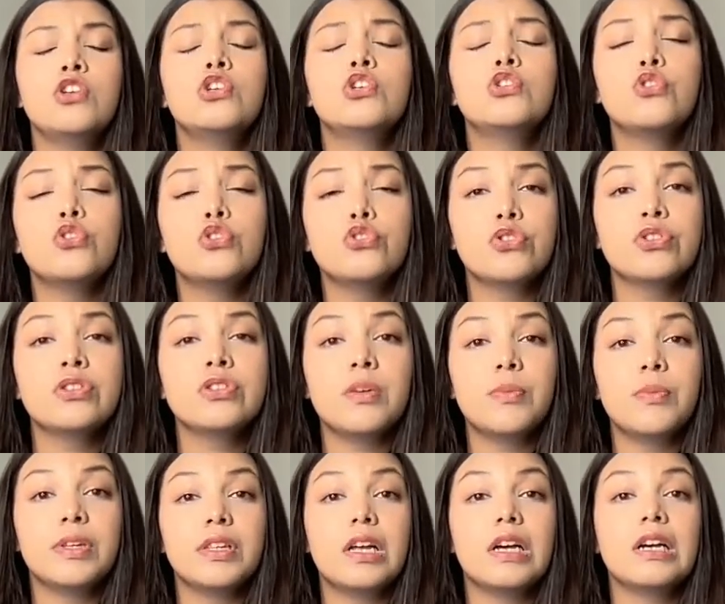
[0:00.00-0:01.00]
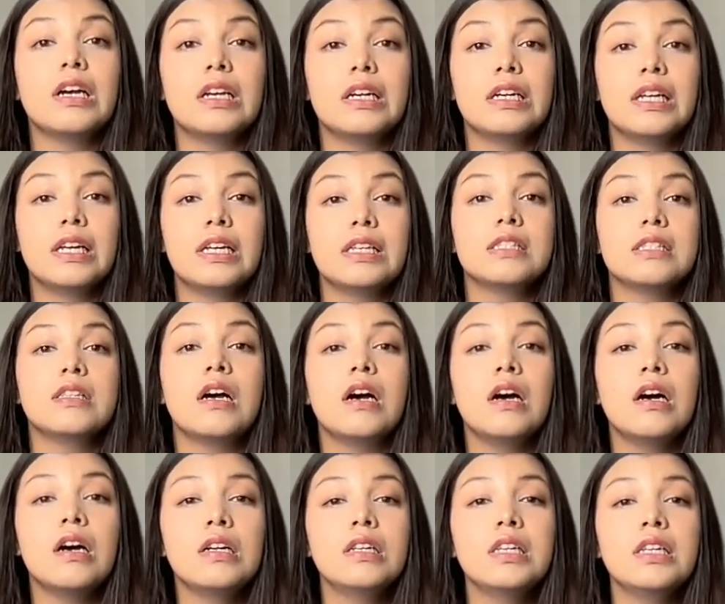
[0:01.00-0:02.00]
Sushruta Samhita contains the
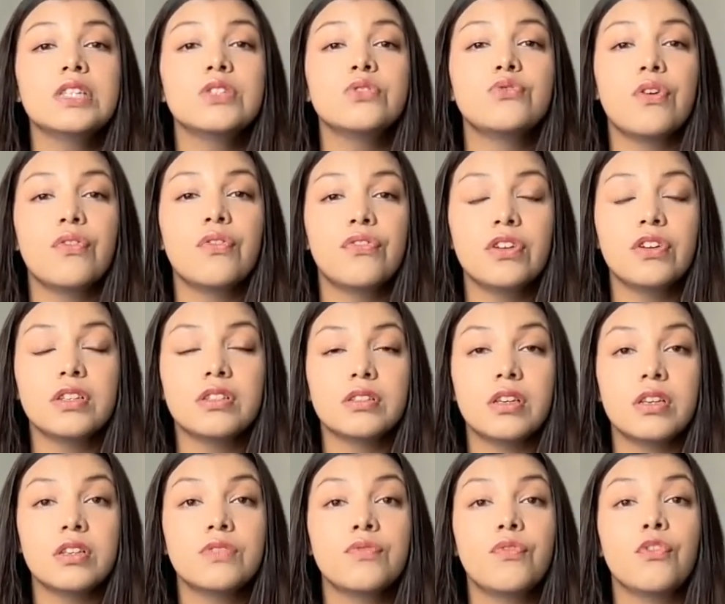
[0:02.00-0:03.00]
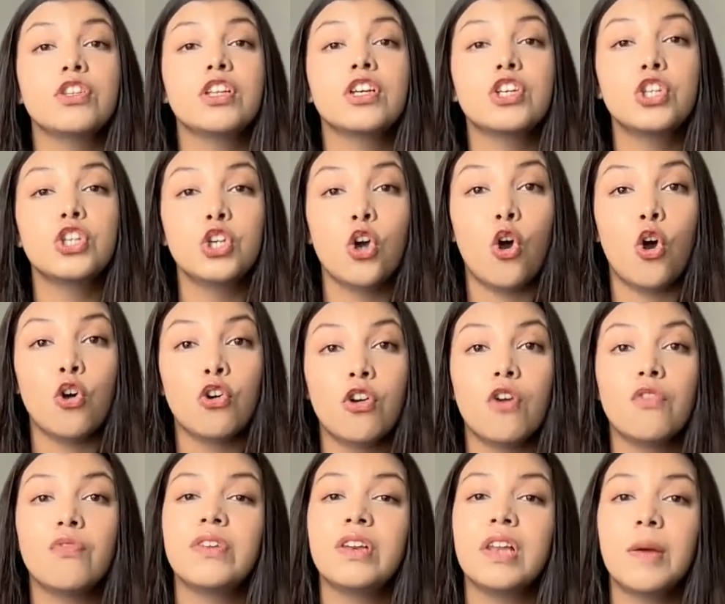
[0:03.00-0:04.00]
earliest references for the cure
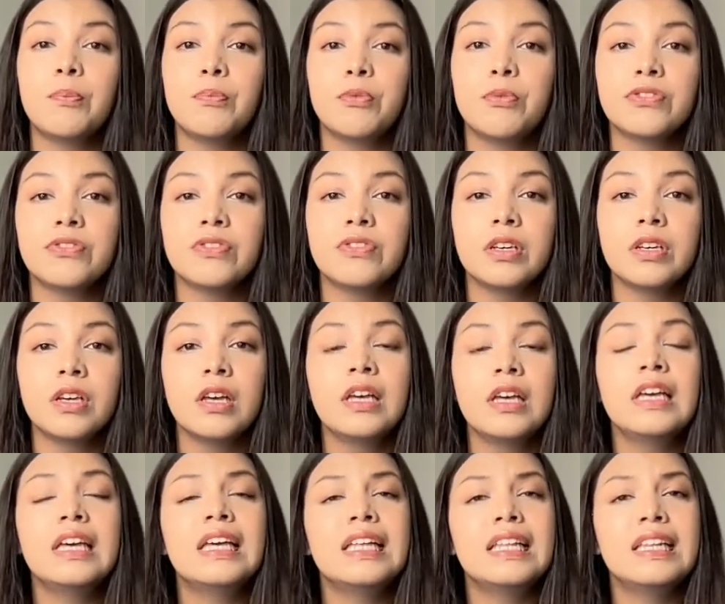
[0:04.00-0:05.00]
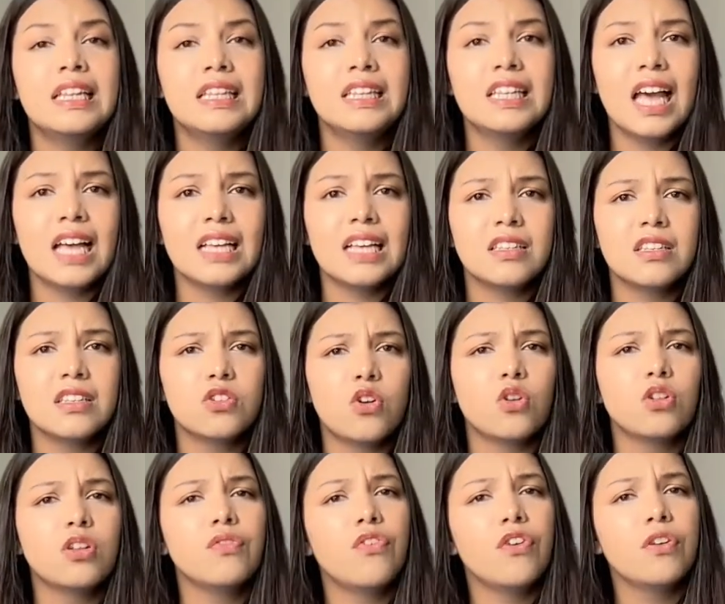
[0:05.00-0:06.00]
of leprosy, lithiasis or
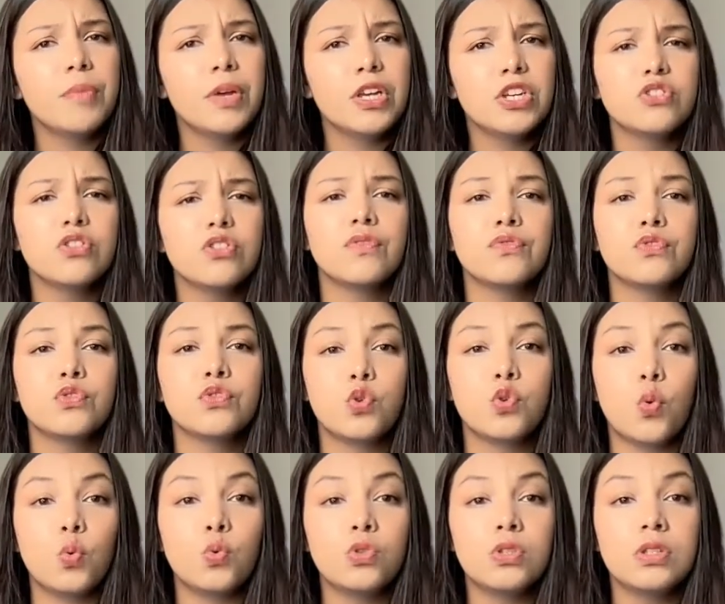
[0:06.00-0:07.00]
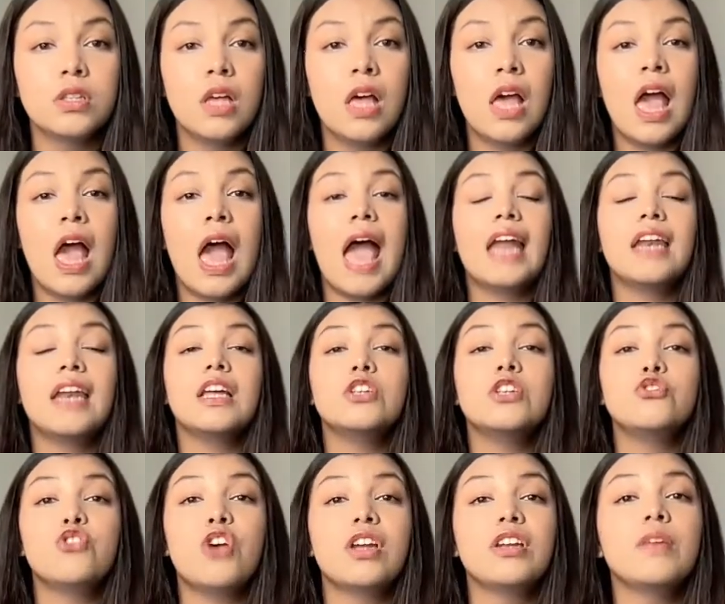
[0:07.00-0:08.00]
the formation of stones, and
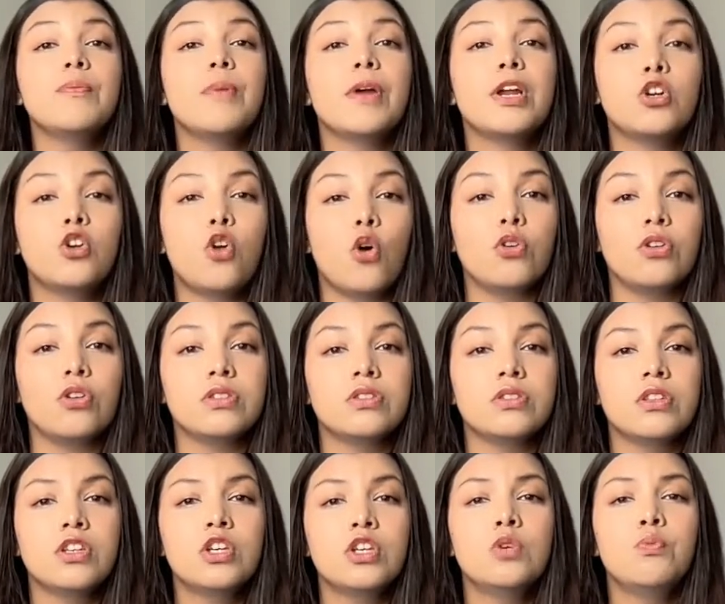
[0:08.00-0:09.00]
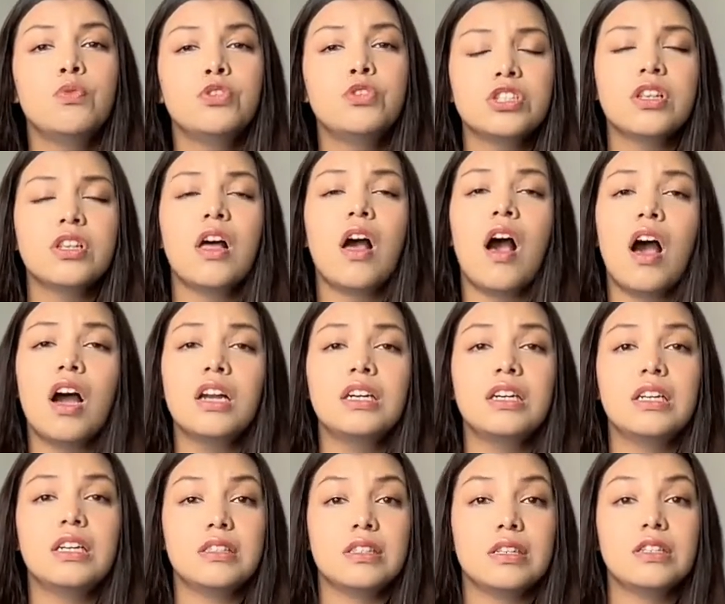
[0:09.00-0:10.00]
angina pectoris, which is a heart
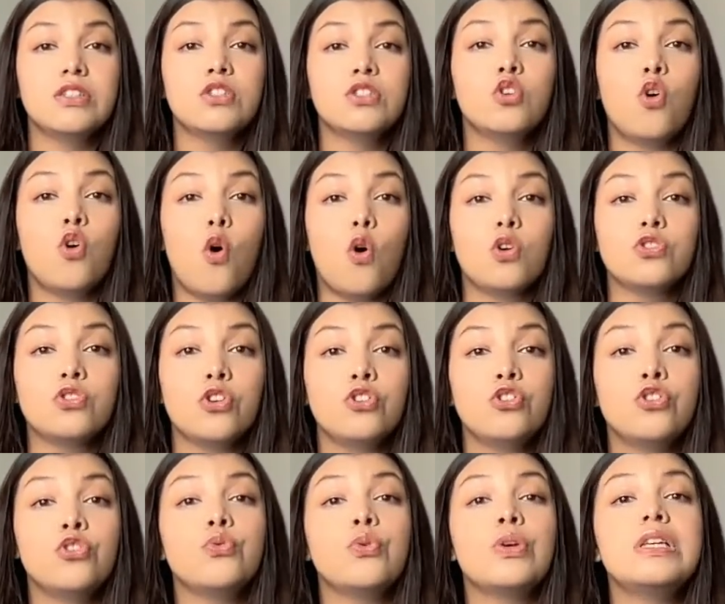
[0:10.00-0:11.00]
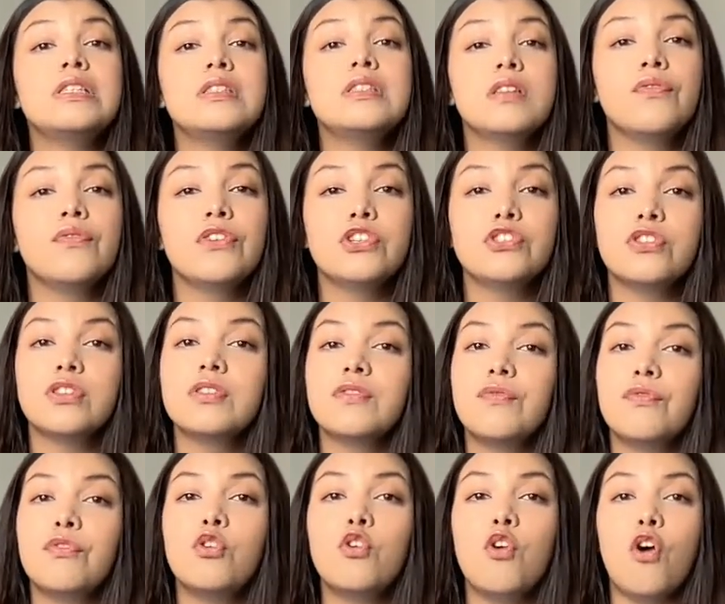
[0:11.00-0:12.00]
disease caused due to insufficient
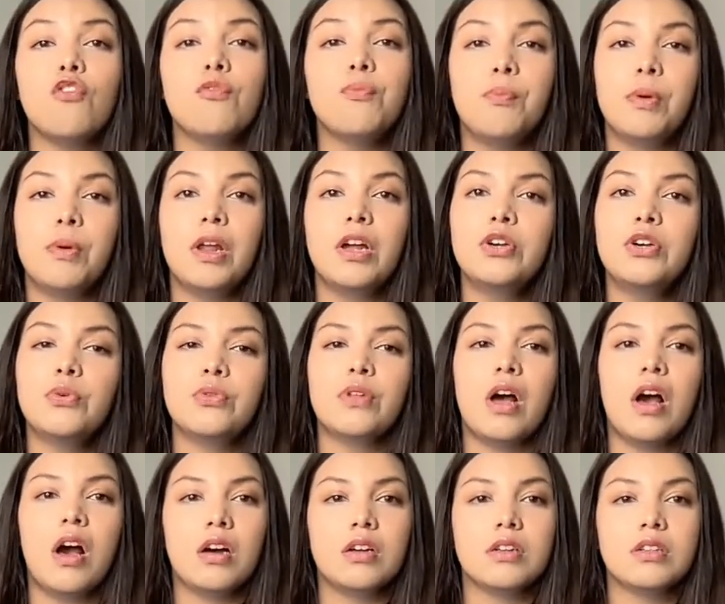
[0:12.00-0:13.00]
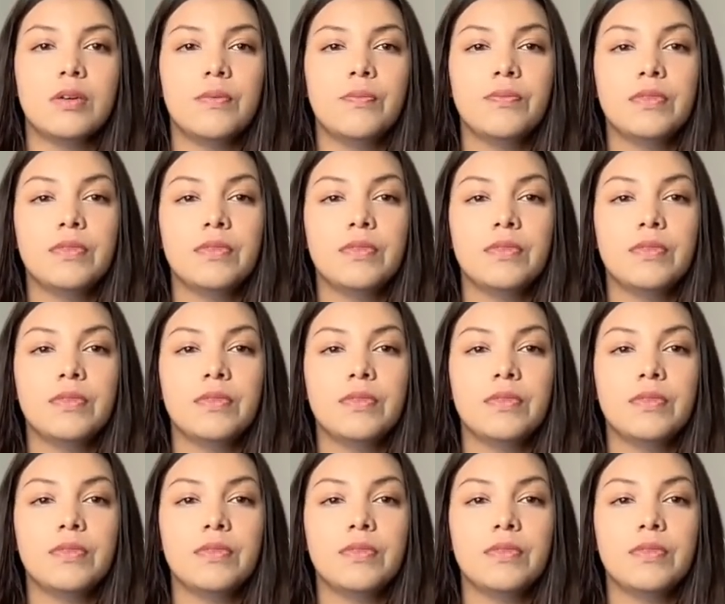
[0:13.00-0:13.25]
flow of blood to the heart.